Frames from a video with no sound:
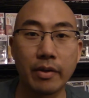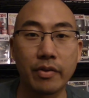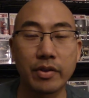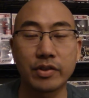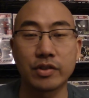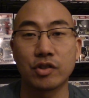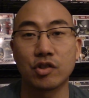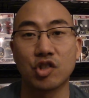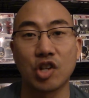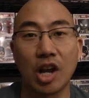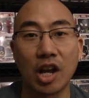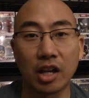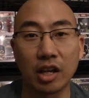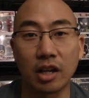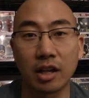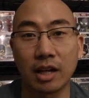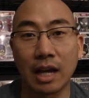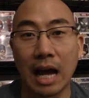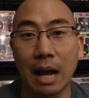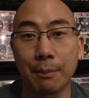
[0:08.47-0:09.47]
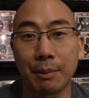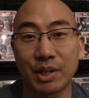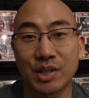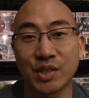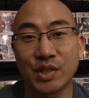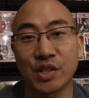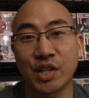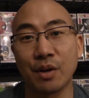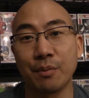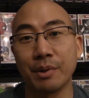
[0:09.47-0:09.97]
This is Janky Comics
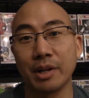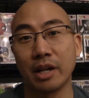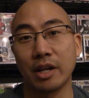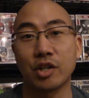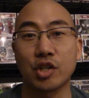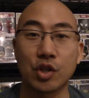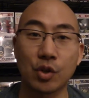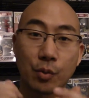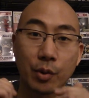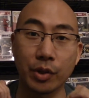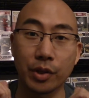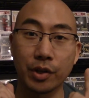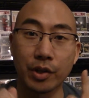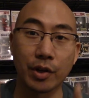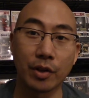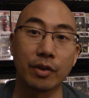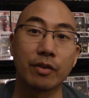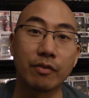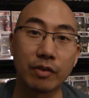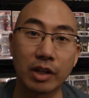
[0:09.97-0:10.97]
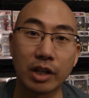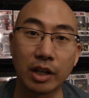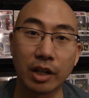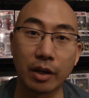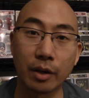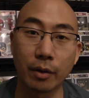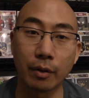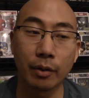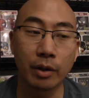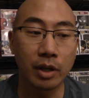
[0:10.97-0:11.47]
coming at you with another
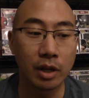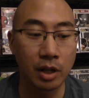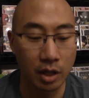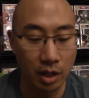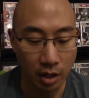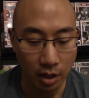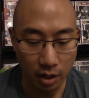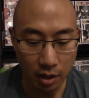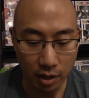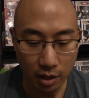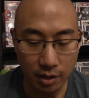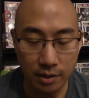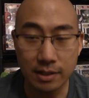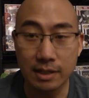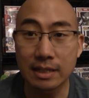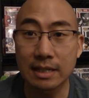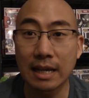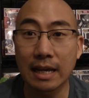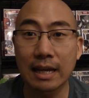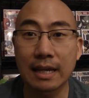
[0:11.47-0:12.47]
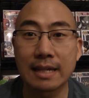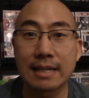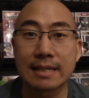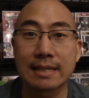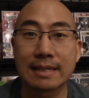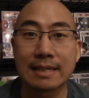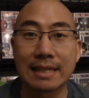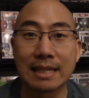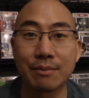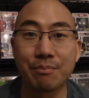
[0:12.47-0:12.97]
video. Today is
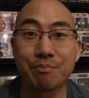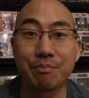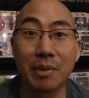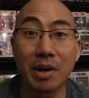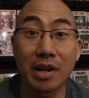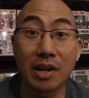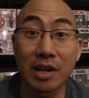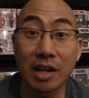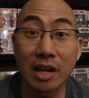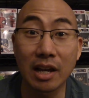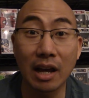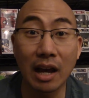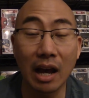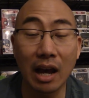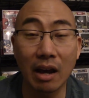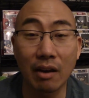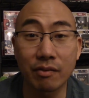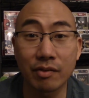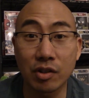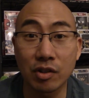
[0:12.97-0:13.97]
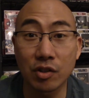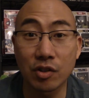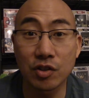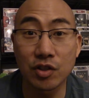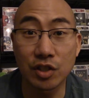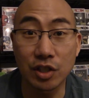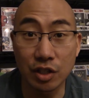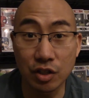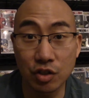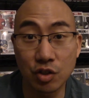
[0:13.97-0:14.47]
the Monday after
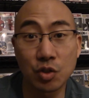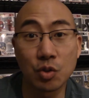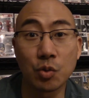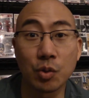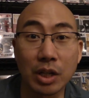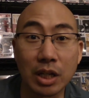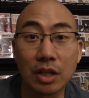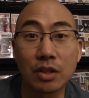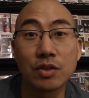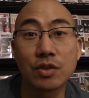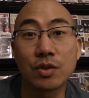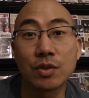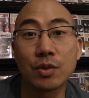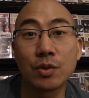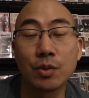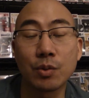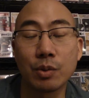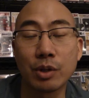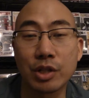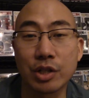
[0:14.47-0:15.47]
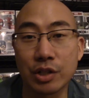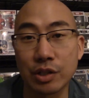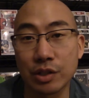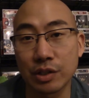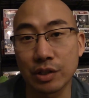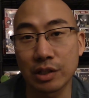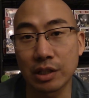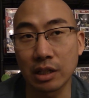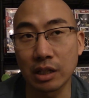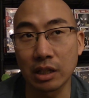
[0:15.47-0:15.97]
C2E2, which
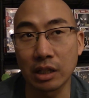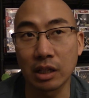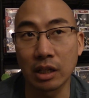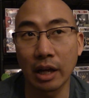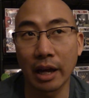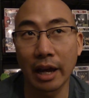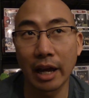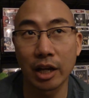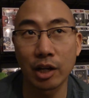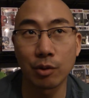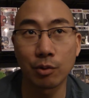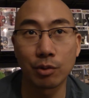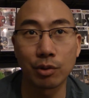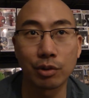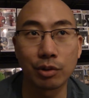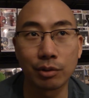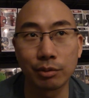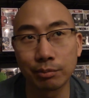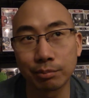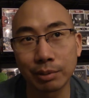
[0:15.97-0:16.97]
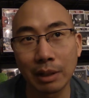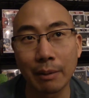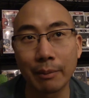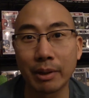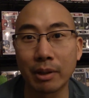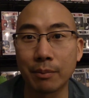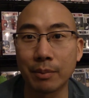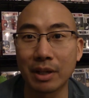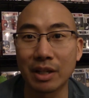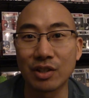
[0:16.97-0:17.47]
is the annual, probably
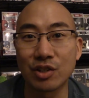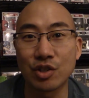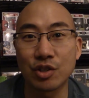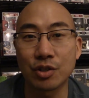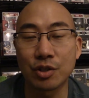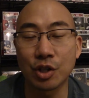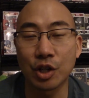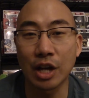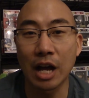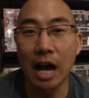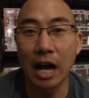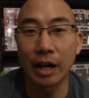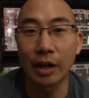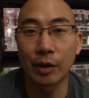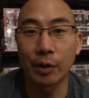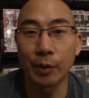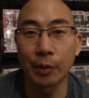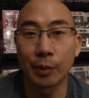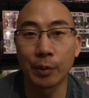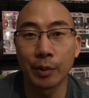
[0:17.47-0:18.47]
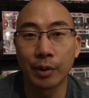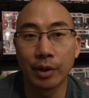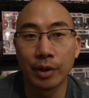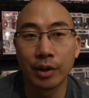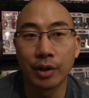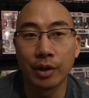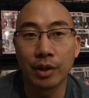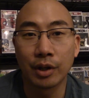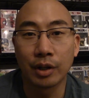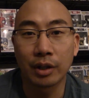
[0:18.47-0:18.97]
the biggest Chicago
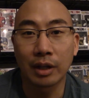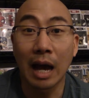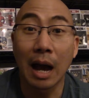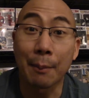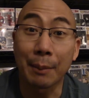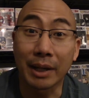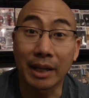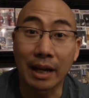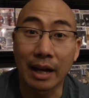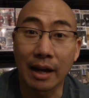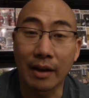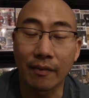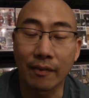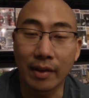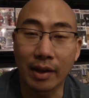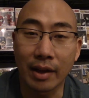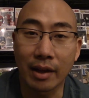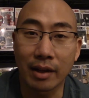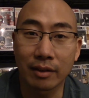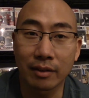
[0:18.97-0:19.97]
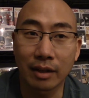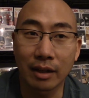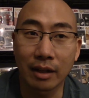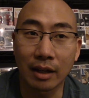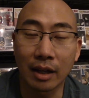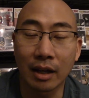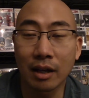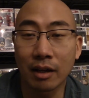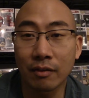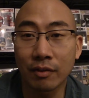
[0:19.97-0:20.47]
Comic-Con that they
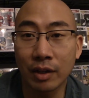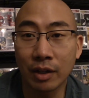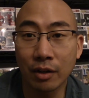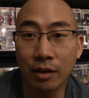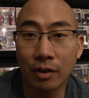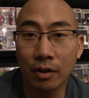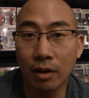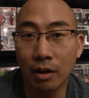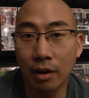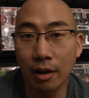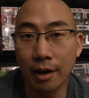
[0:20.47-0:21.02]
have here.